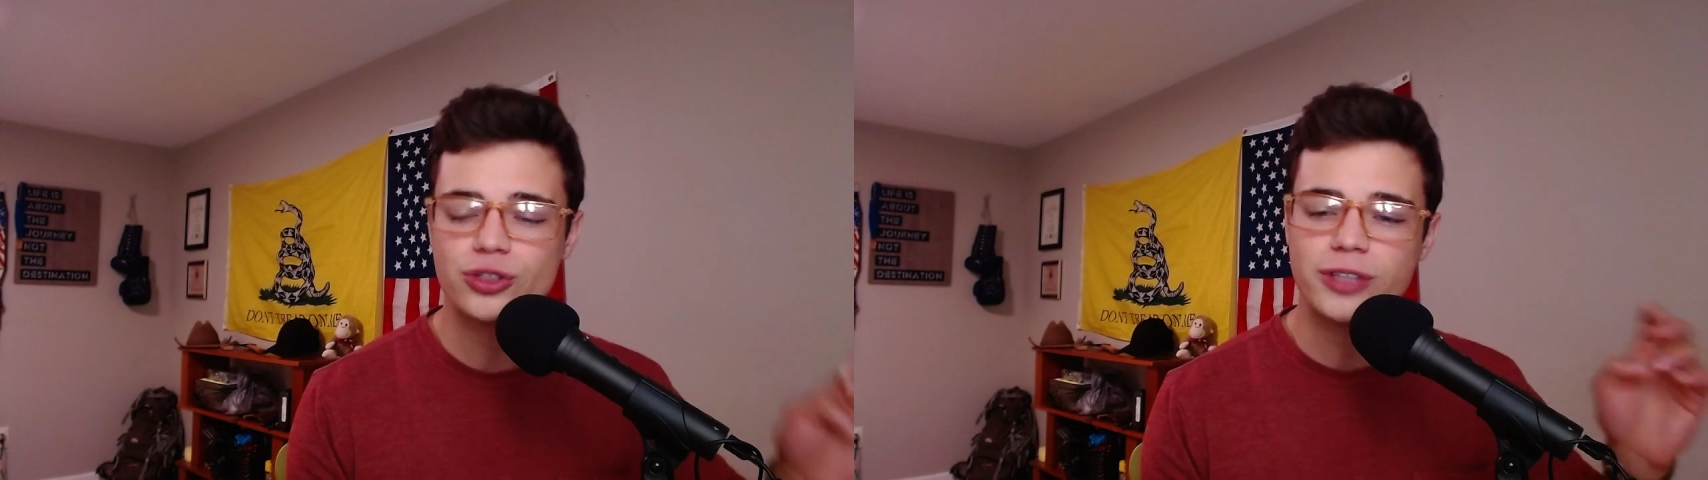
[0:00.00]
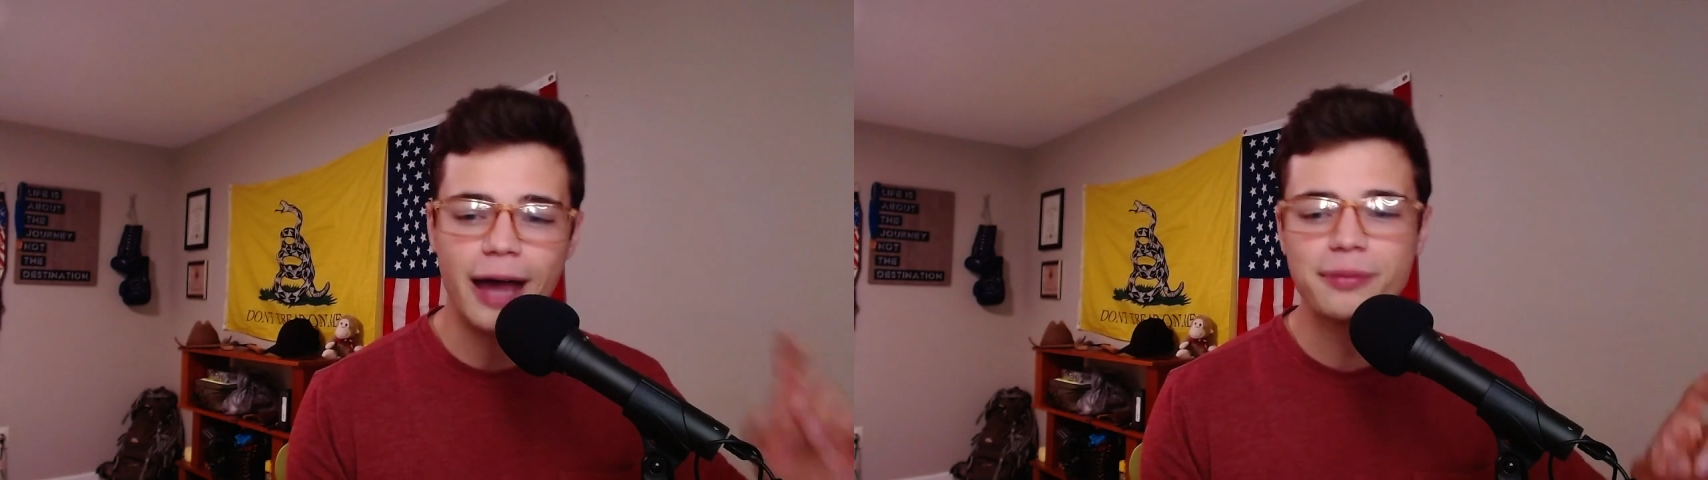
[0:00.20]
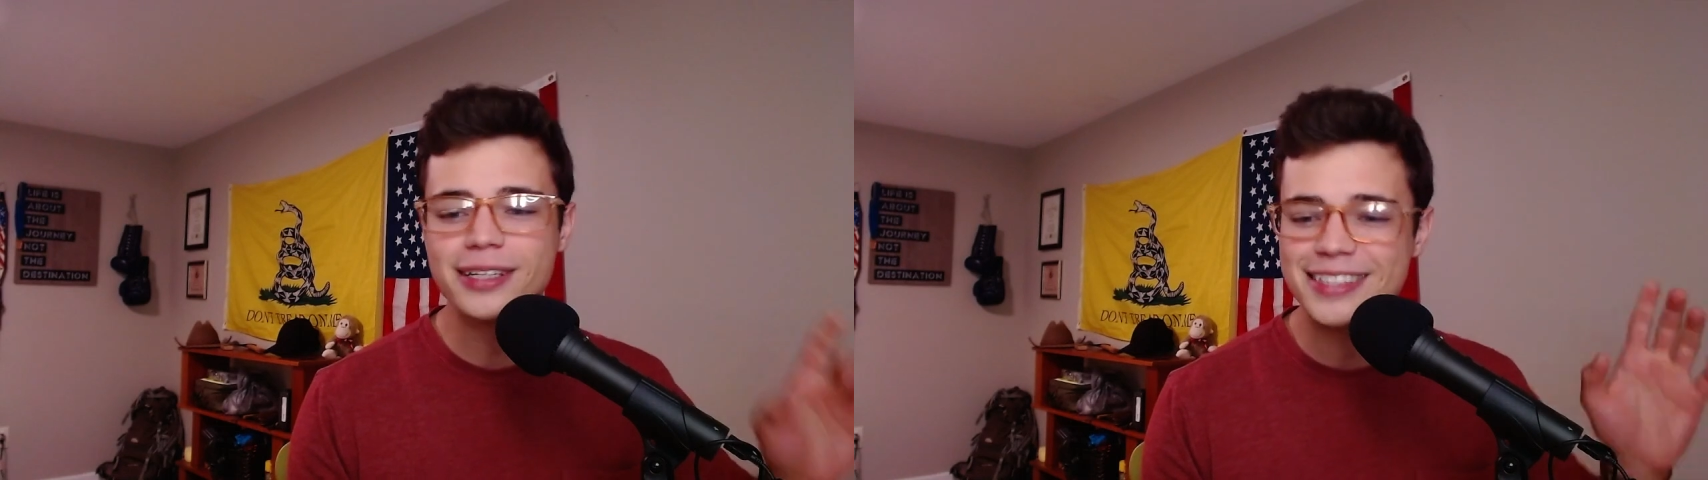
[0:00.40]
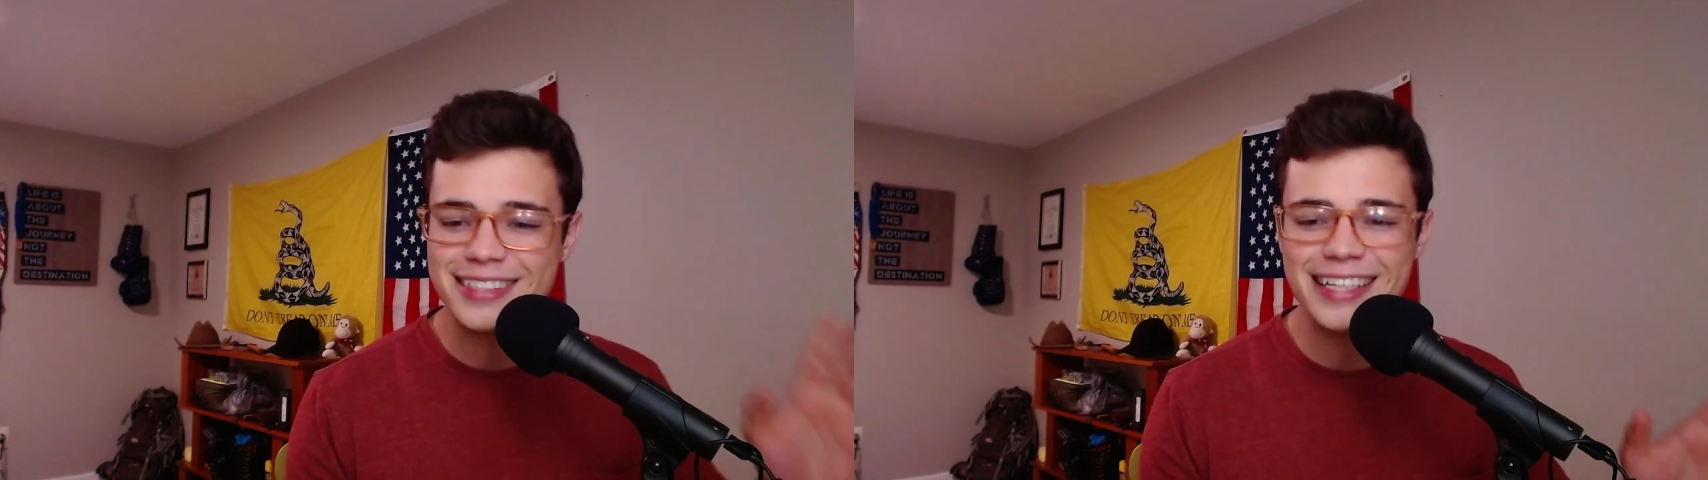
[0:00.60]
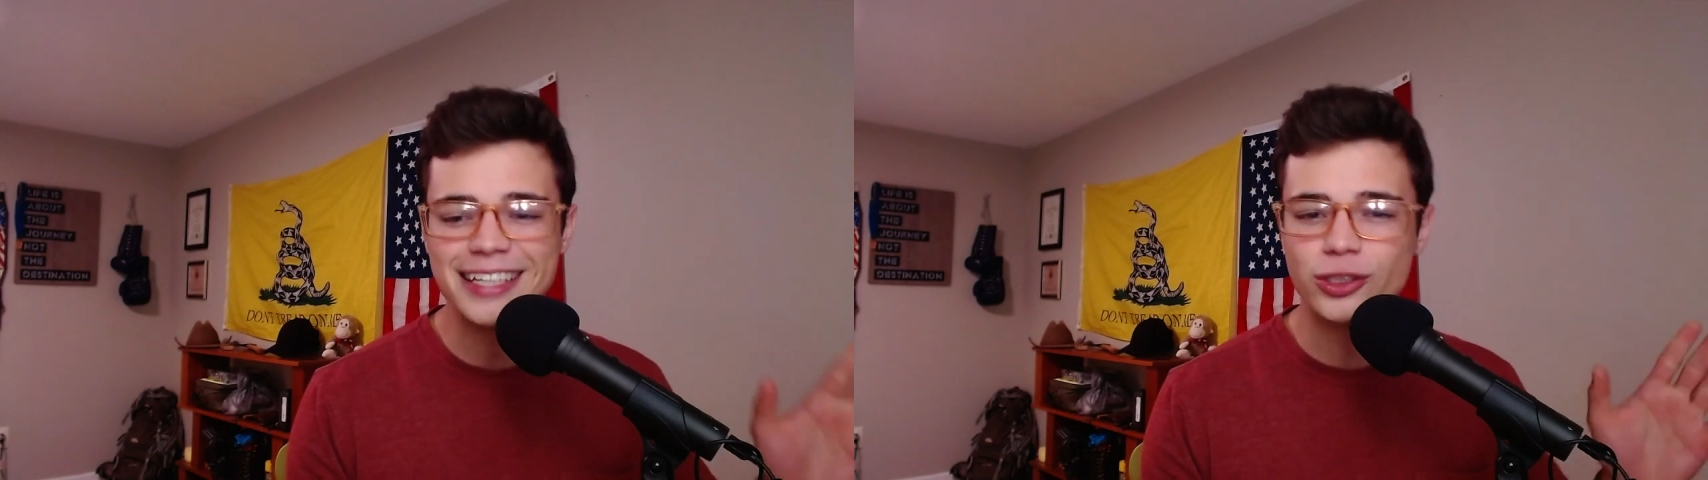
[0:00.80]
Stop
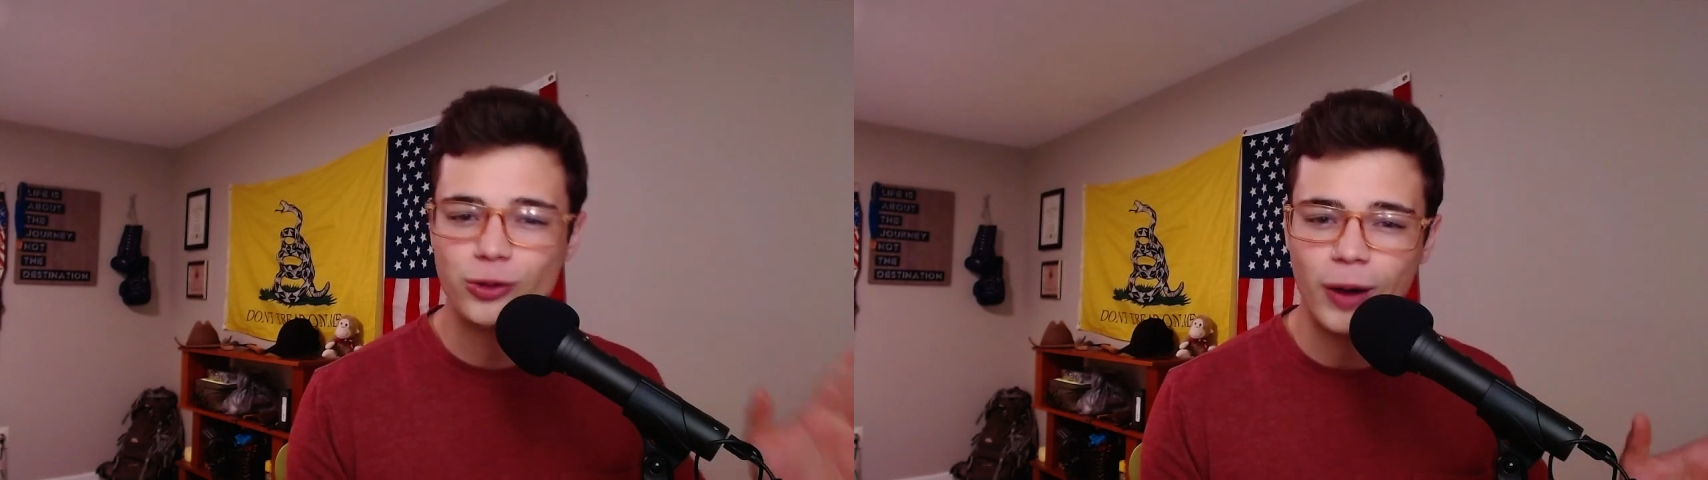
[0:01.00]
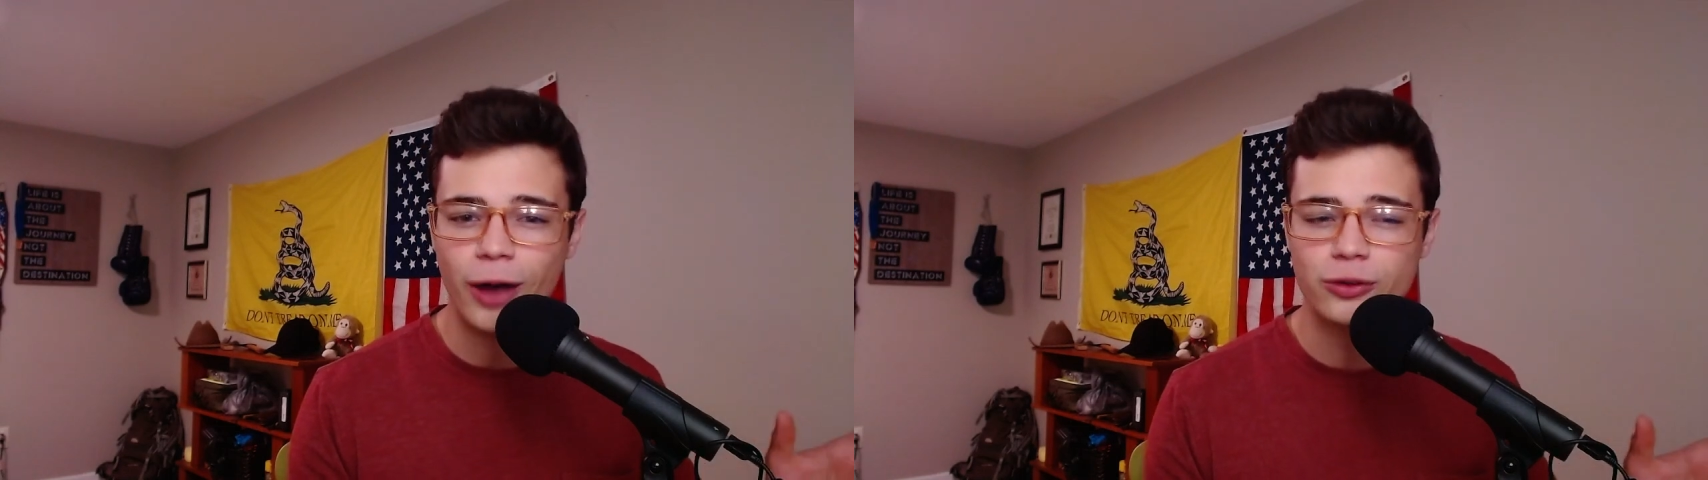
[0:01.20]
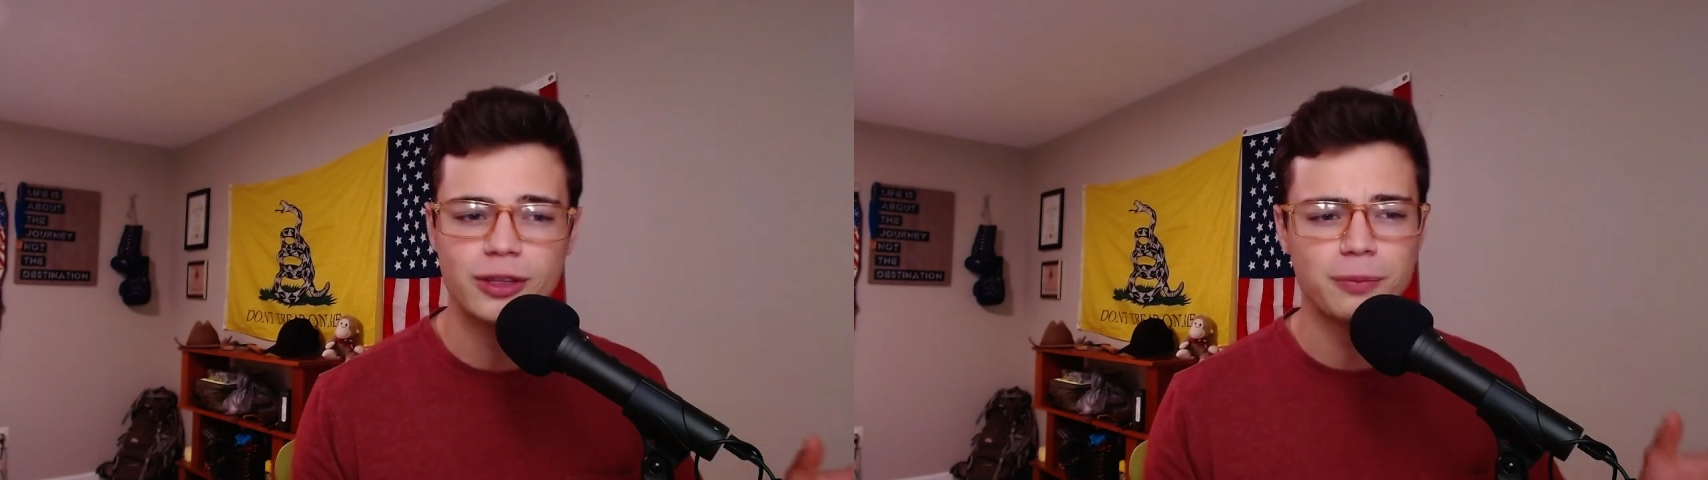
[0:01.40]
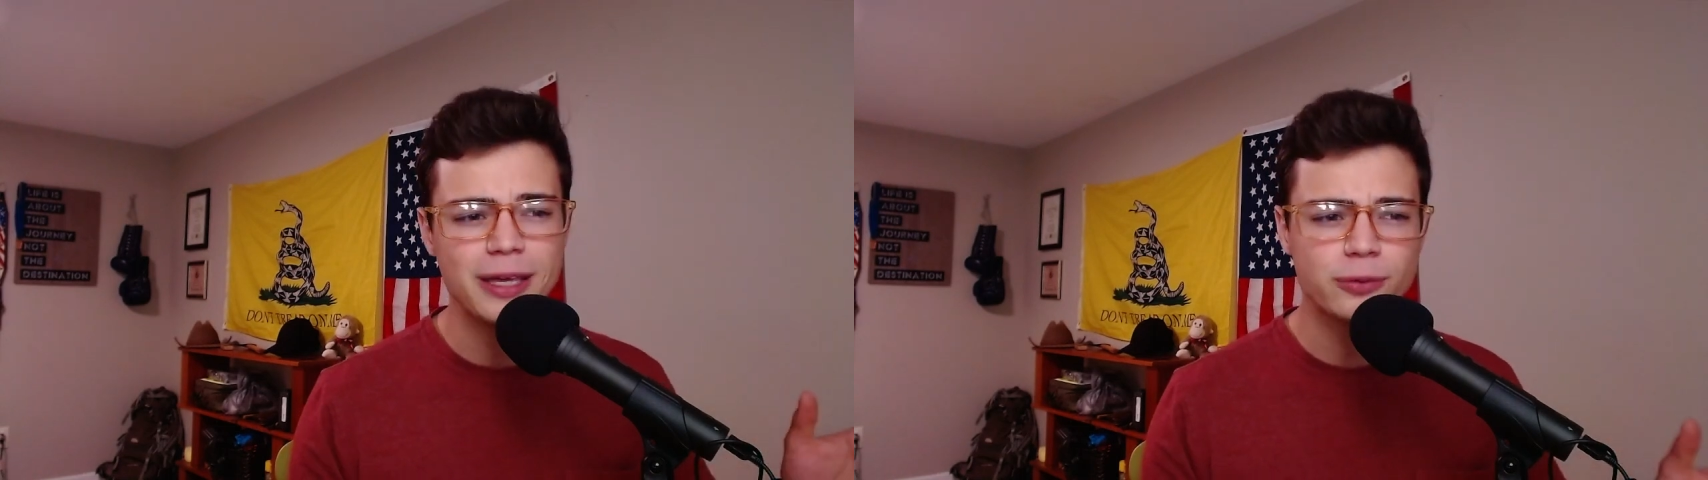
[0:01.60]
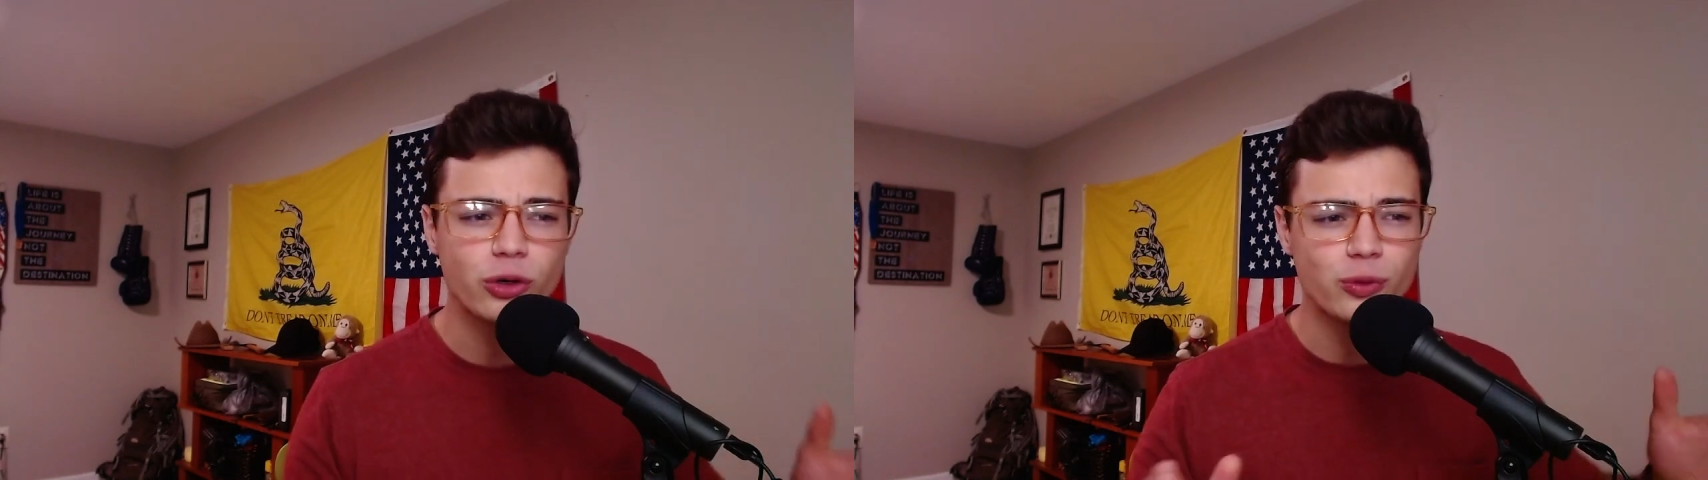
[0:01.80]
conceding ground to the
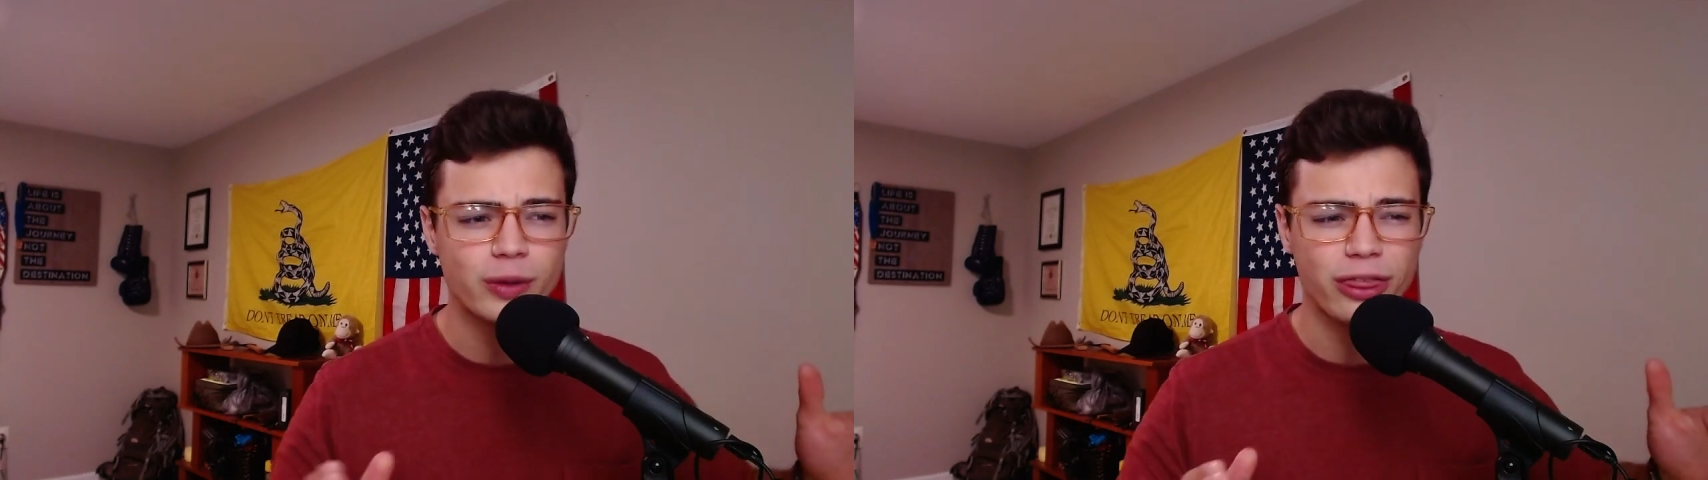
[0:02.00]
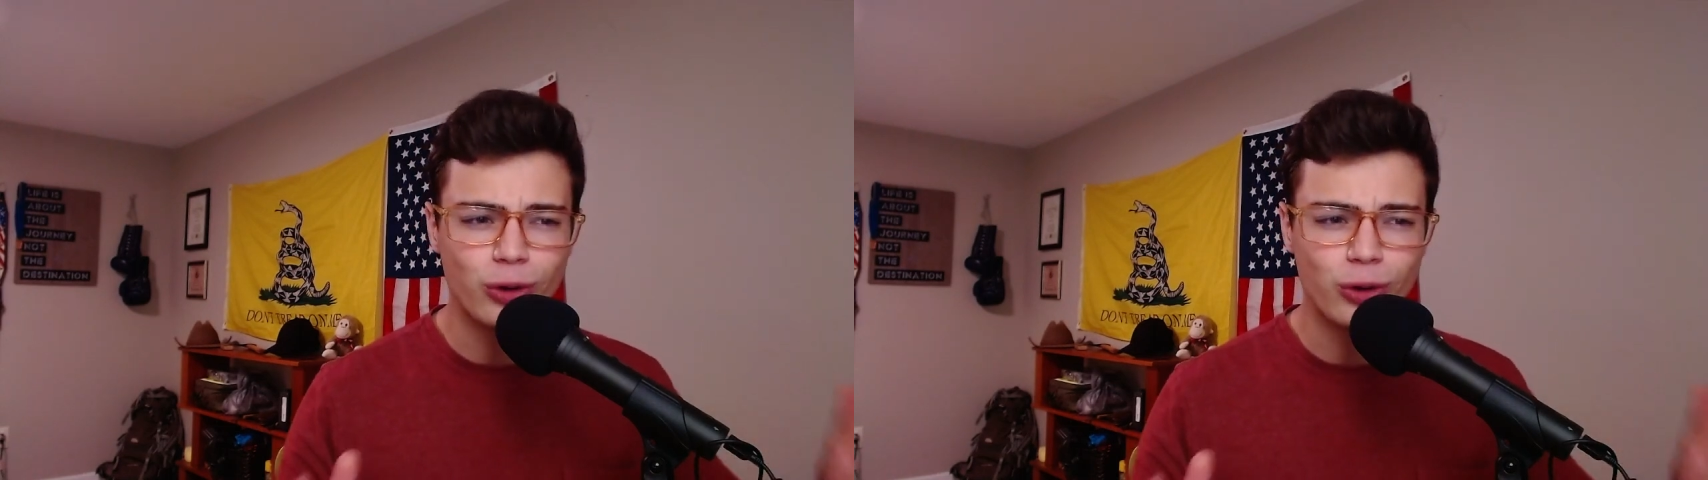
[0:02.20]
people who would